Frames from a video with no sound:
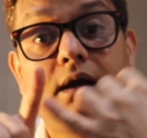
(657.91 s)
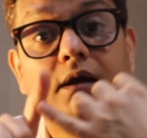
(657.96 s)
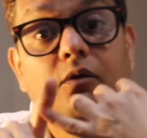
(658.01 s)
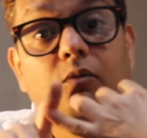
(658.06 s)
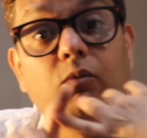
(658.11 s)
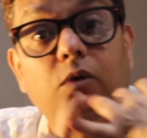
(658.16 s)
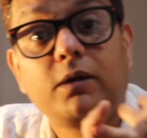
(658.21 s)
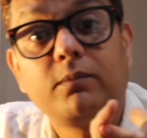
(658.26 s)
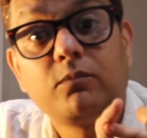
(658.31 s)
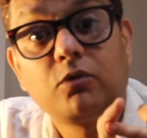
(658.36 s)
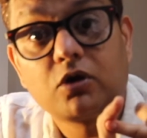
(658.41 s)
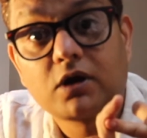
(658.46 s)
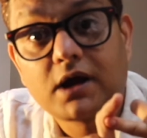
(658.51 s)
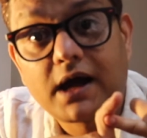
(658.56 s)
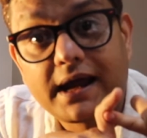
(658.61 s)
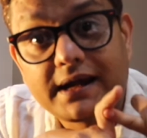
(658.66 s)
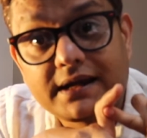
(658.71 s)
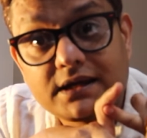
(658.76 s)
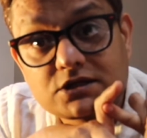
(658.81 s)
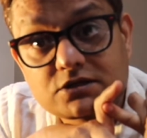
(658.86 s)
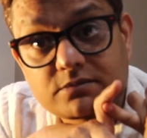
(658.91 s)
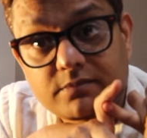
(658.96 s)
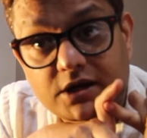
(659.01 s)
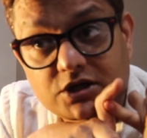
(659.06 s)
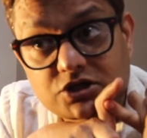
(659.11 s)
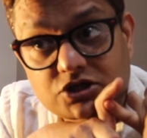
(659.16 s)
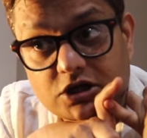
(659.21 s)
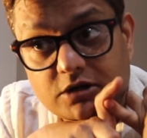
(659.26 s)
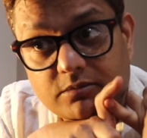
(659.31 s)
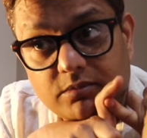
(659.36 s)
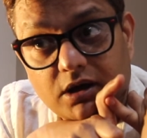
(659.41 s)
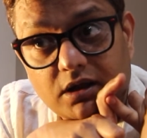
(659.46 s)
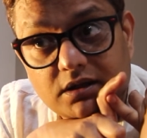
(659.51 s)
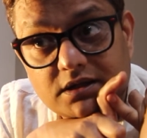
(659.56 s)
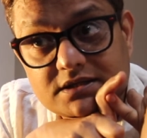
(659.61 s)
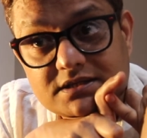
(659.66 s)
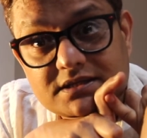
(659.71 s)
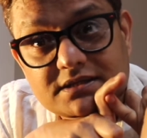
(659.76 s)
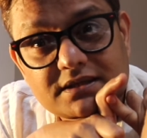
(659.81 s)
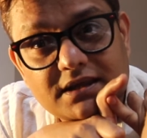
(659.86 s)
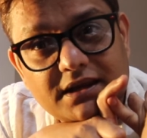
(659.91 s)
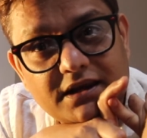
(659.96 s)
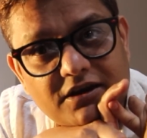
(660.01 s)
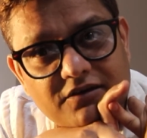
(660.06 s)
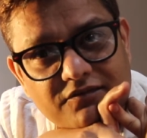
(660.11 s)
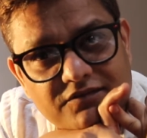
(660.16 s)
One more guy I need to mention about this is Inner